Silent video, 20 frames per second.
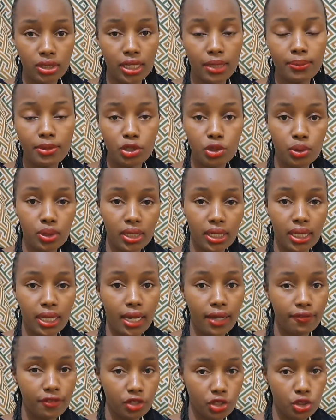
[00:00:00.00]
I'll be doing
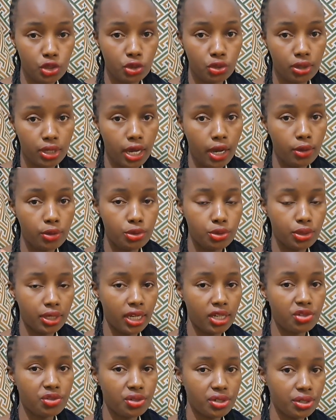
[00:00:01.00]
a video on how to
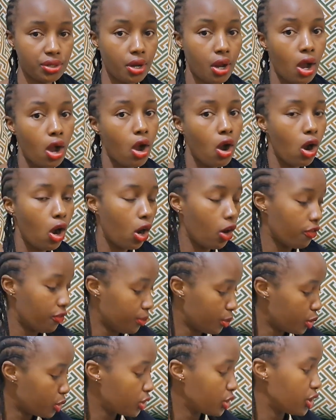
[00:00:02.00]
get rid of
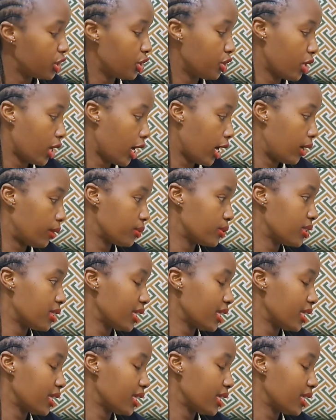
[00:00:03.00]
mold in your house.